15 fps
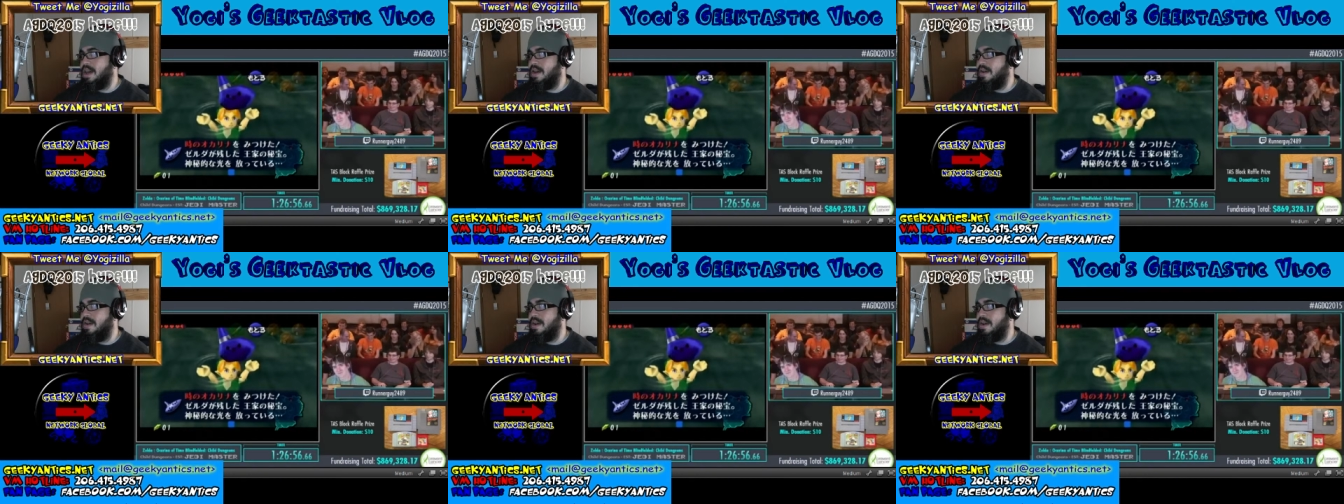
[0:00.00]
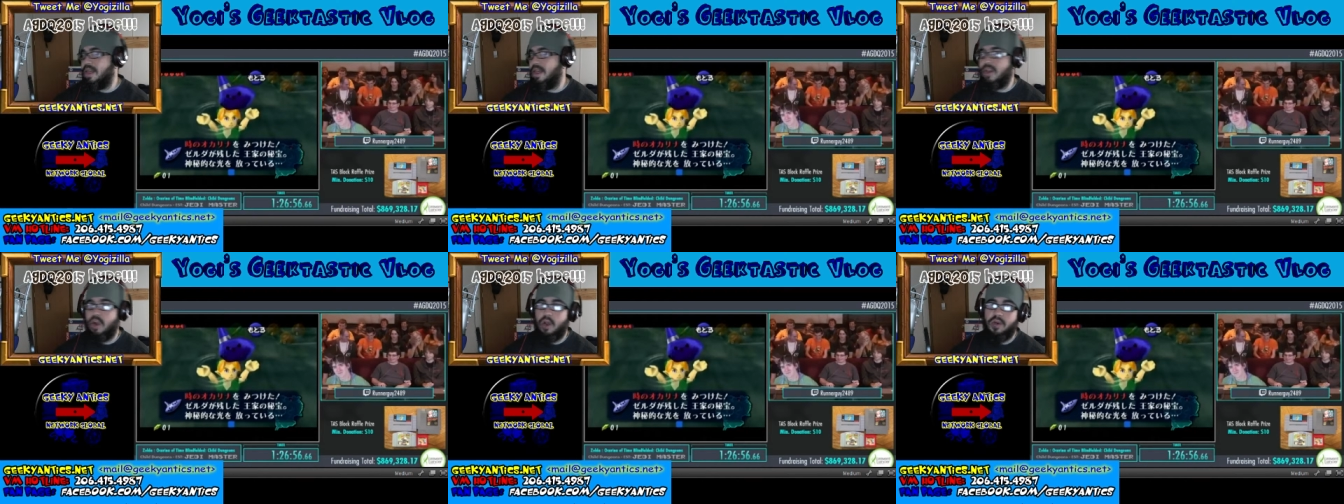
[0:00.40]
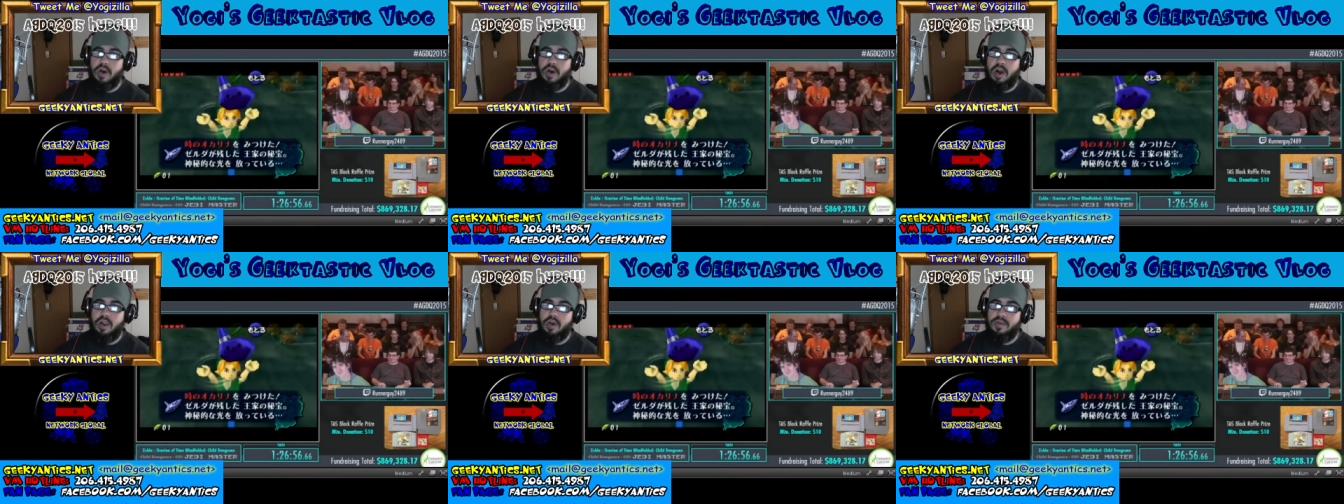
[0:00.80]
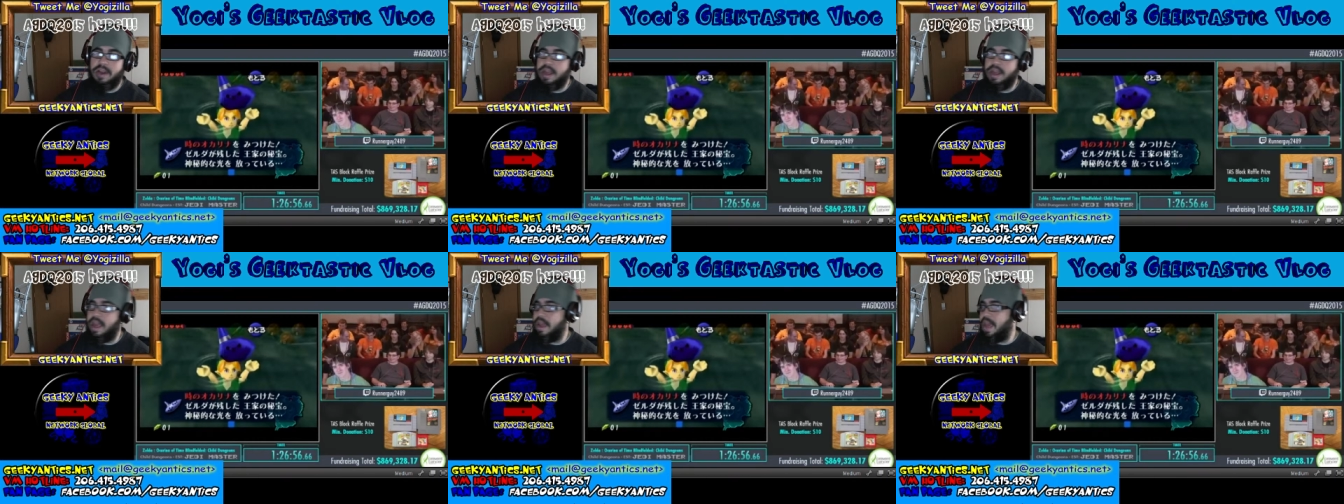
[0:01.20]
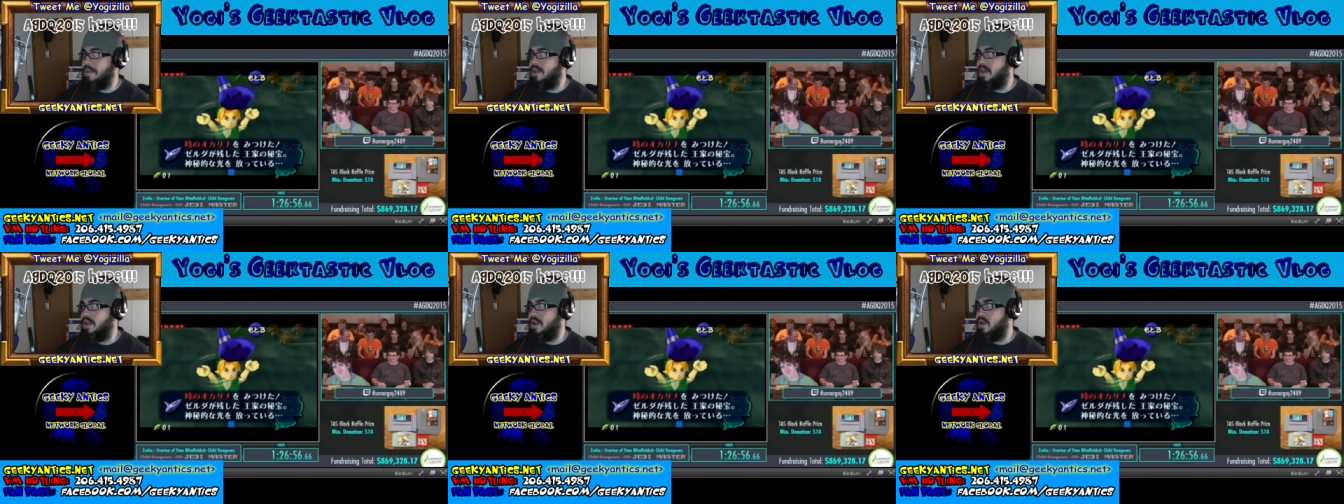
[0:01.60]
This is all over on Games
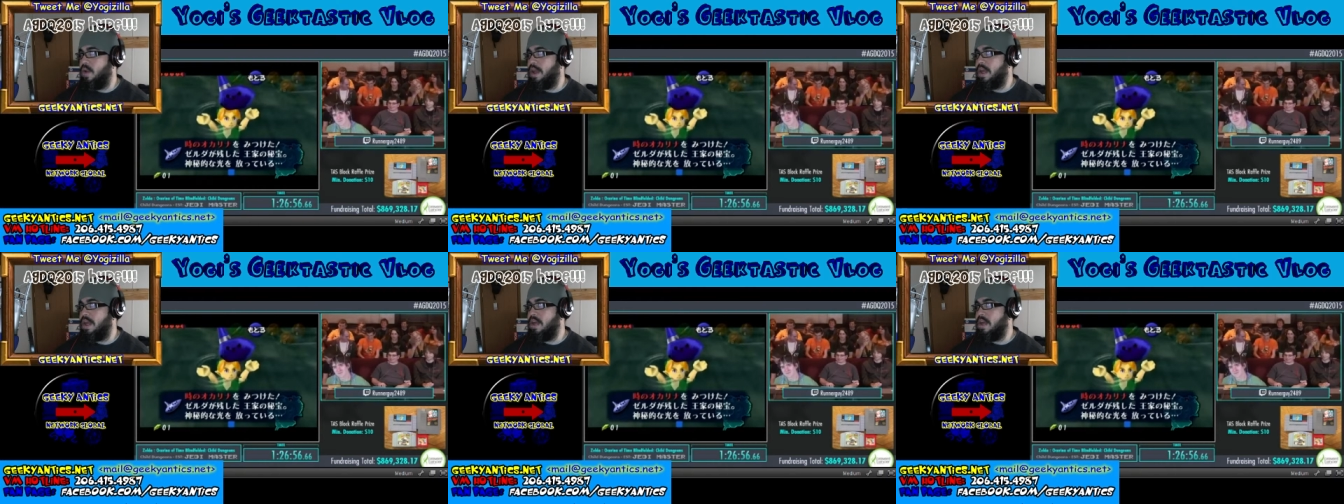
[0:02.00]
Done Quick.